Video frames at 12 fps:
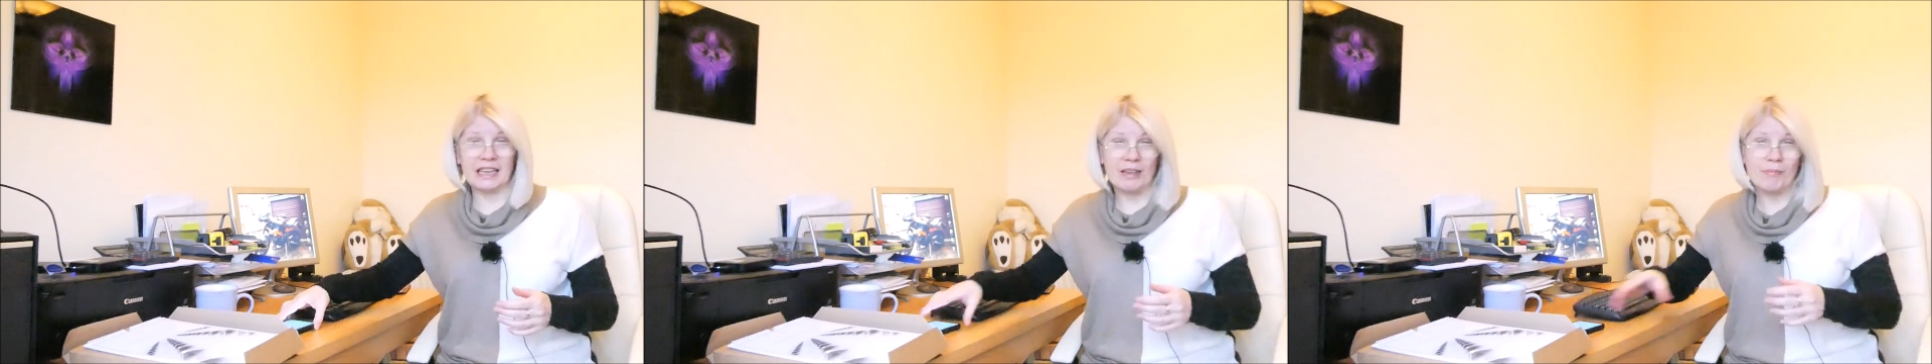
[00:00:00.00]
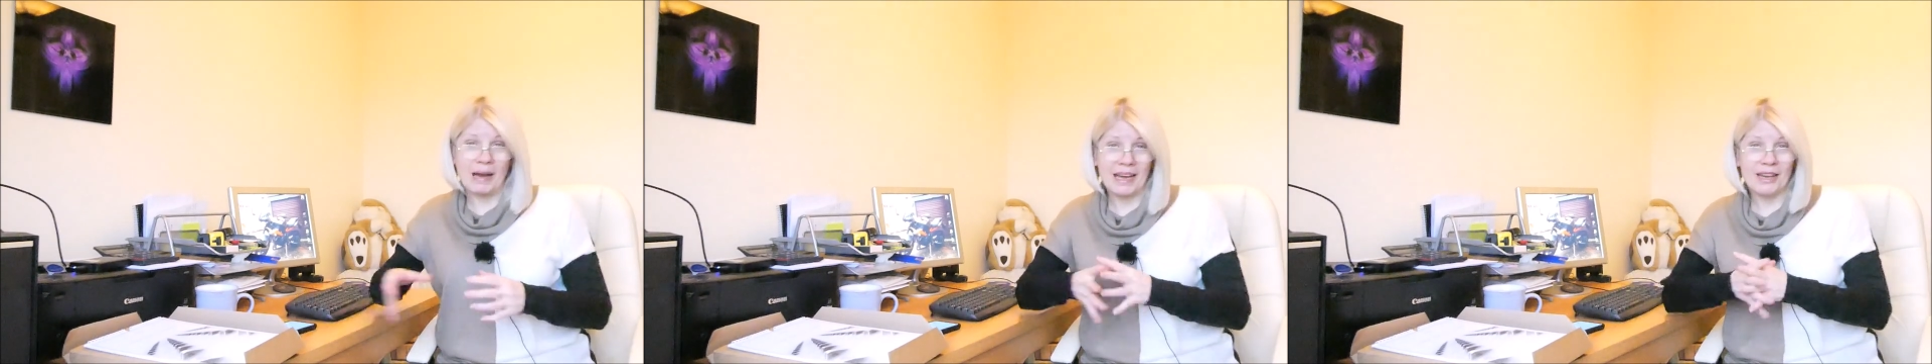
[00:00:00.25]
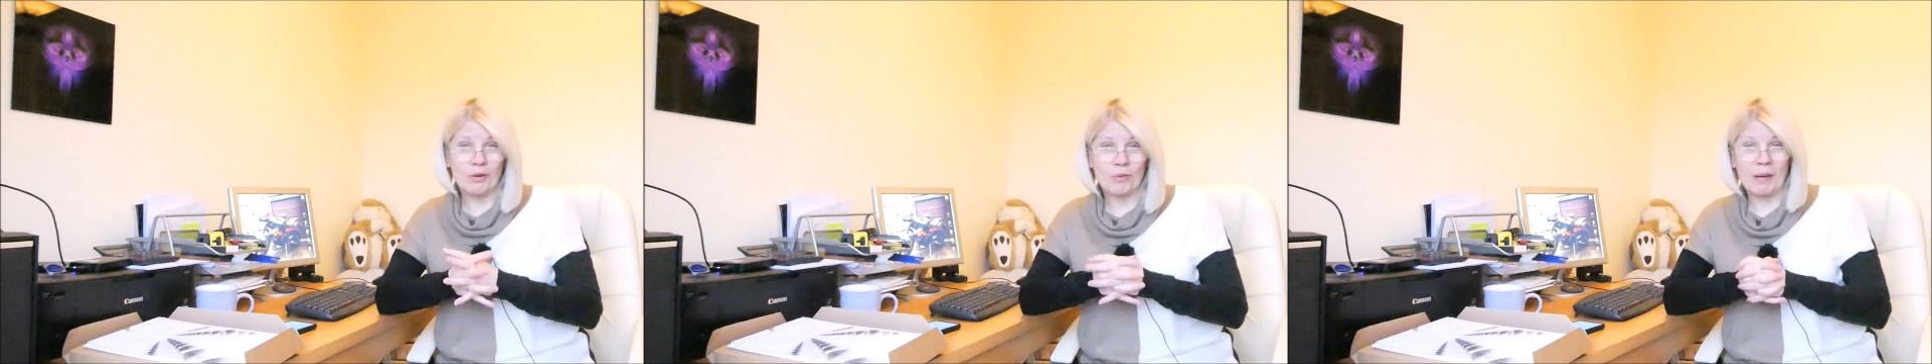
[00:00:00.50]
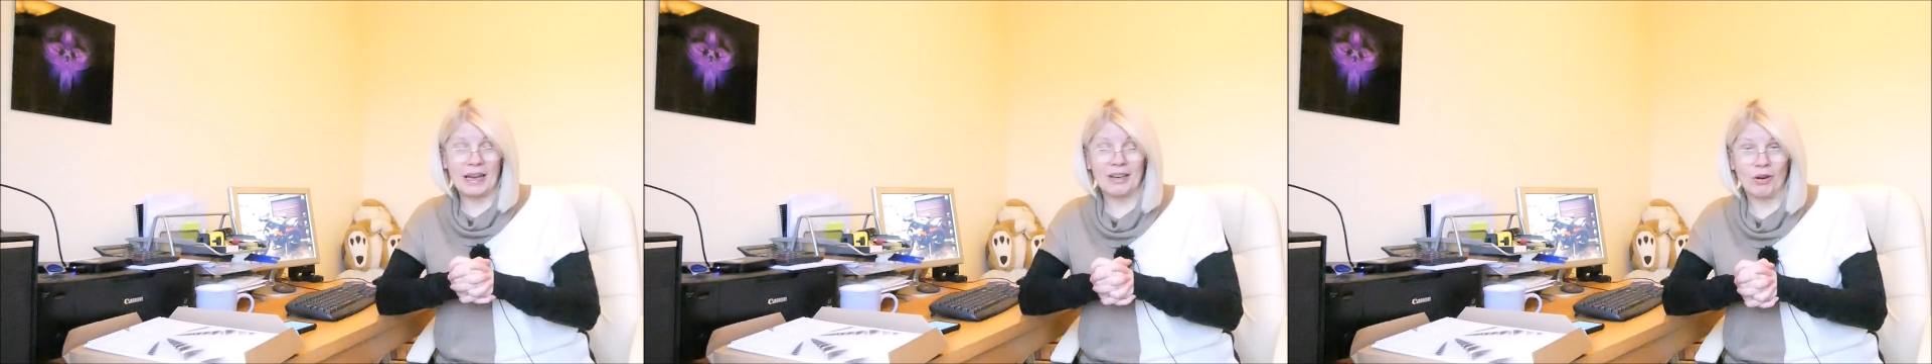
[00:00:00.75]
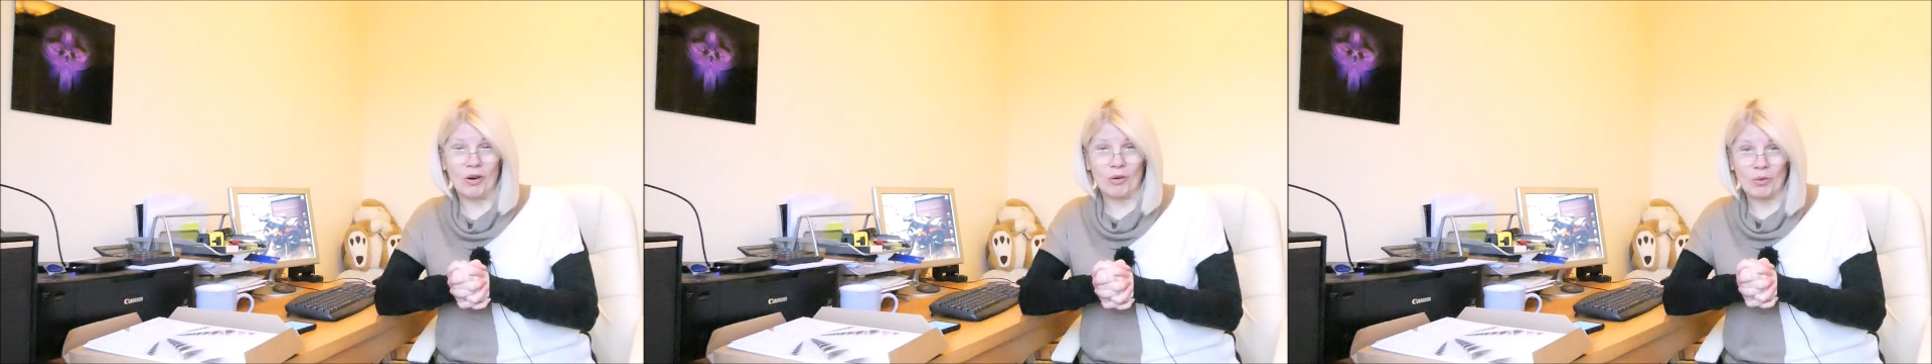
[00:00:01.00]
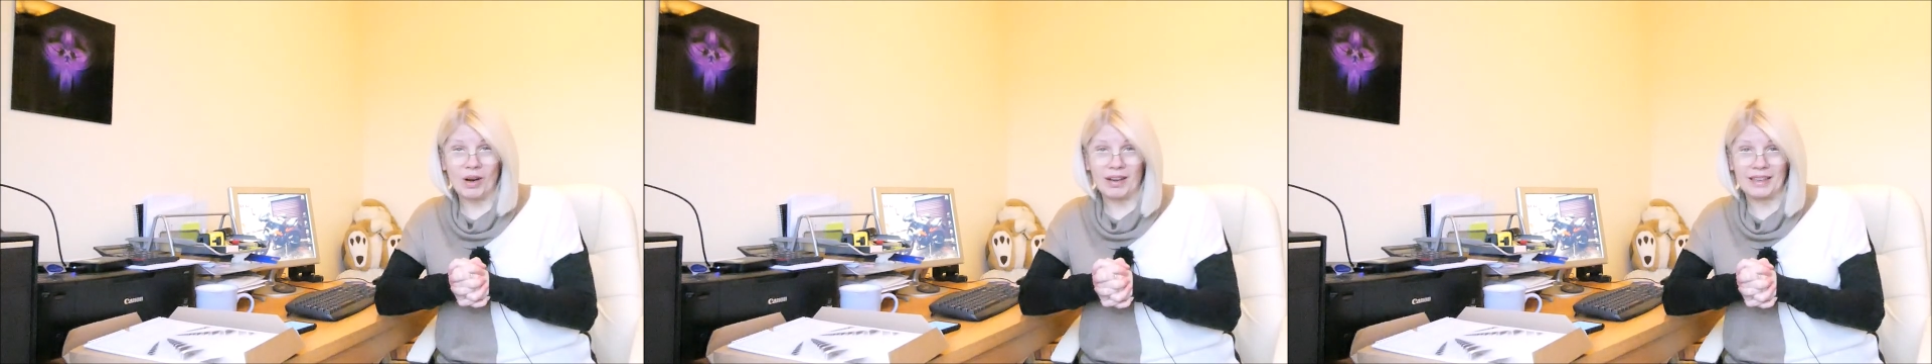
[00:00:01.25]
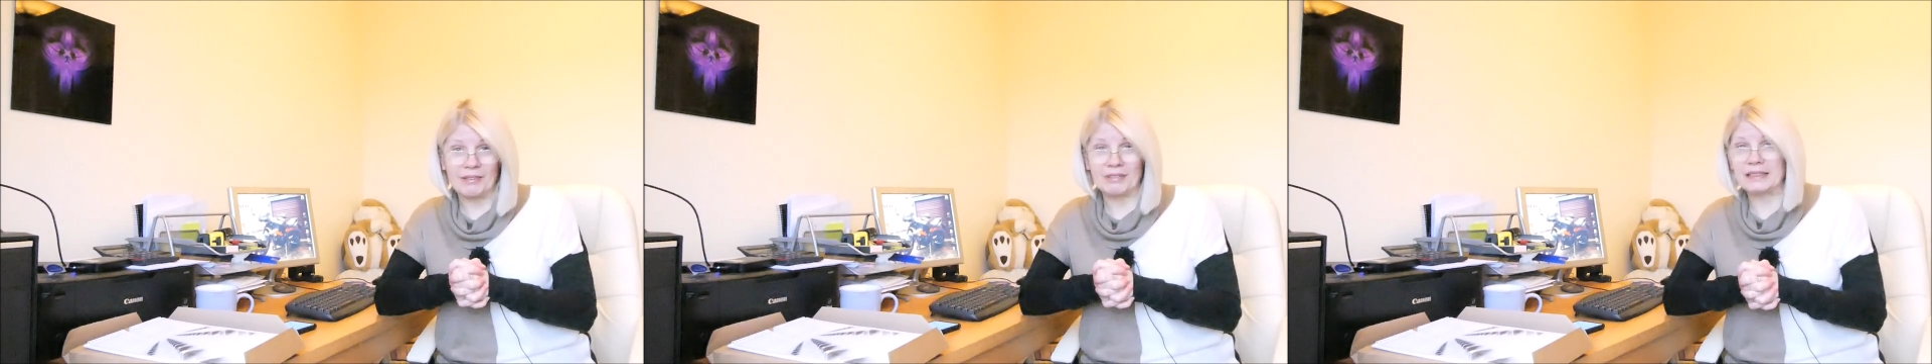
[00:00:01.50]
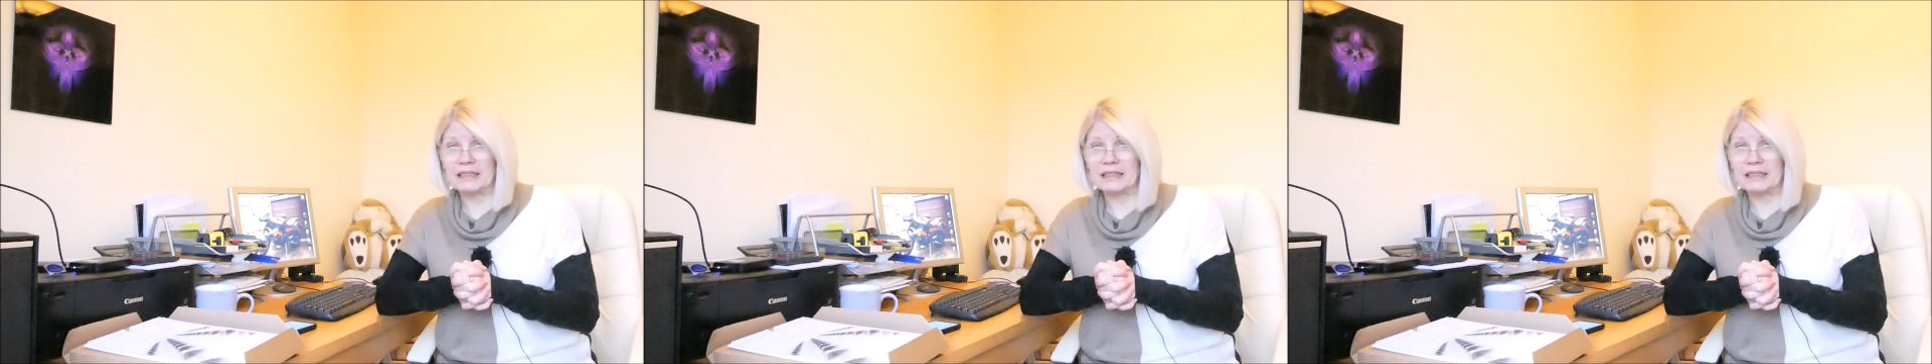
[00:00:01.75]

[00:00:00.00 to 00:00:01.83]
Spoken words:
It may or may not arrive in